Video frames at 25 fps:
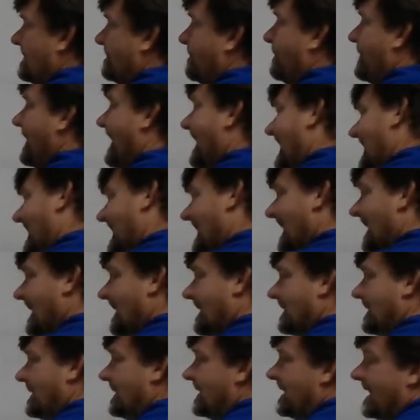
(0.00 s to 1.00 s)
pi.
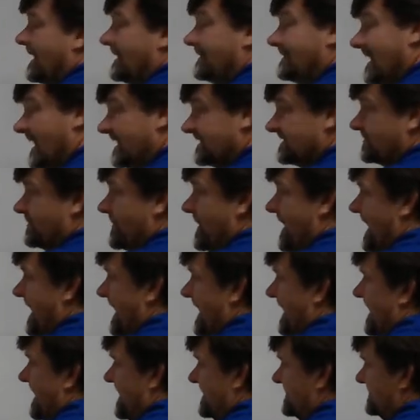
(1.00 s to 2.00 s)
That's my
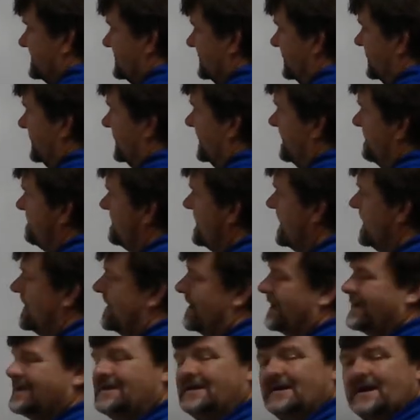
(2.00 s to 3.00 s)
answer.
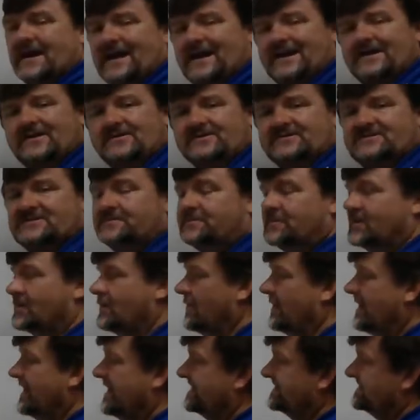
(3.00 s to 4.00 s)
You got to do some
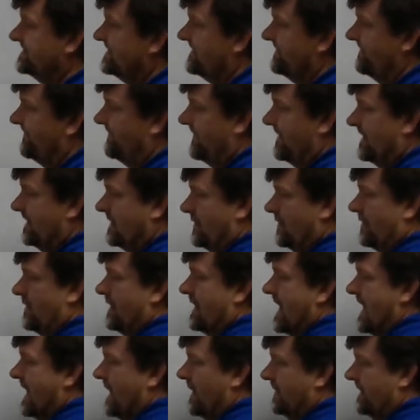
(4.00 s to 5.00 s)
crazy figuring
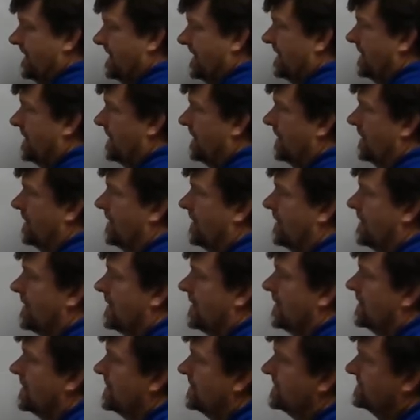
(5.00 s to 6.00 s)
out here.
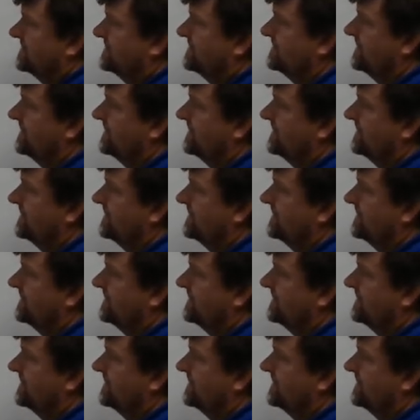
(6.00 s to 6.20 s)
So